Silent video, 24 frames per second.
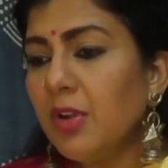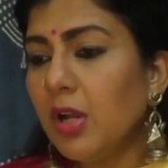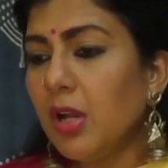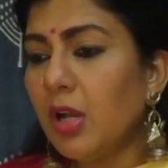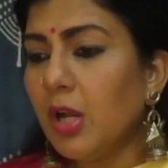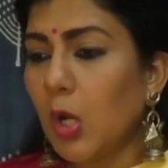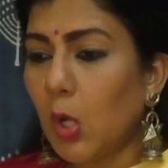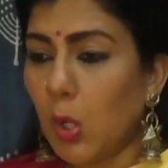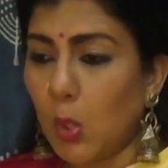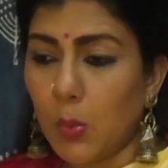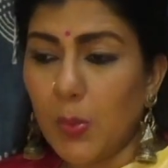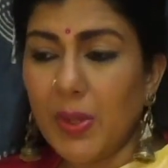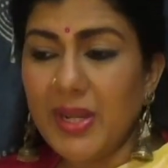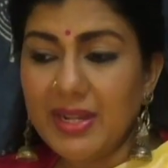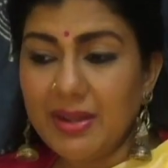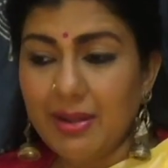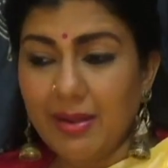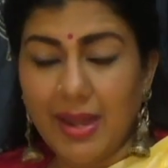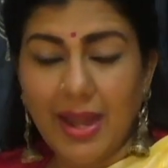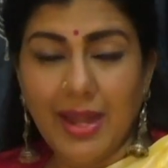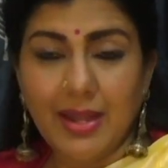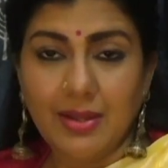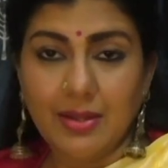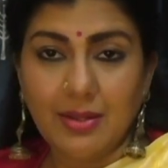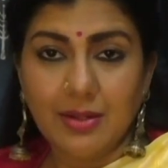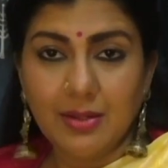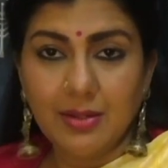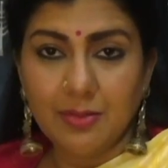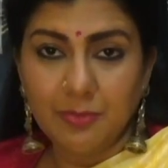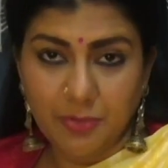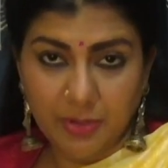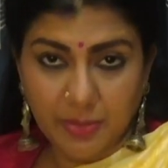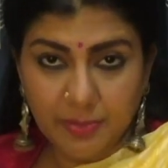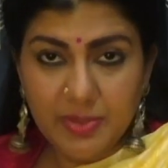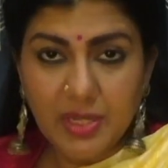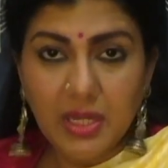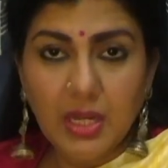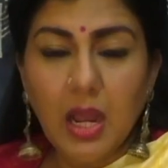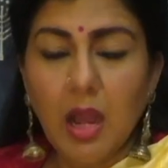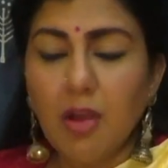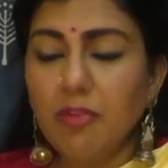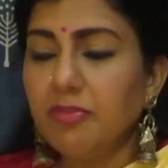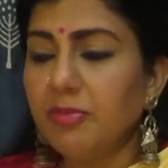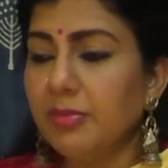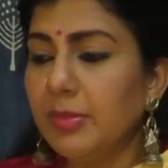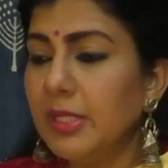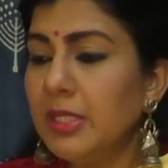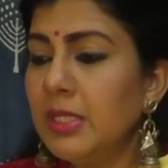a quit rent from the
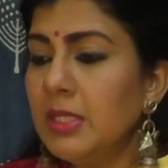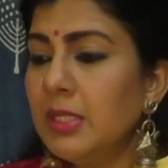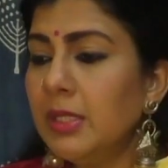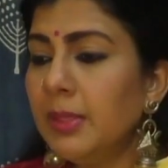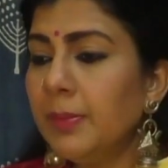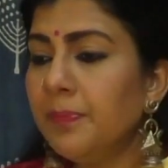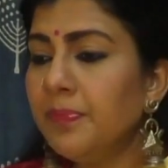government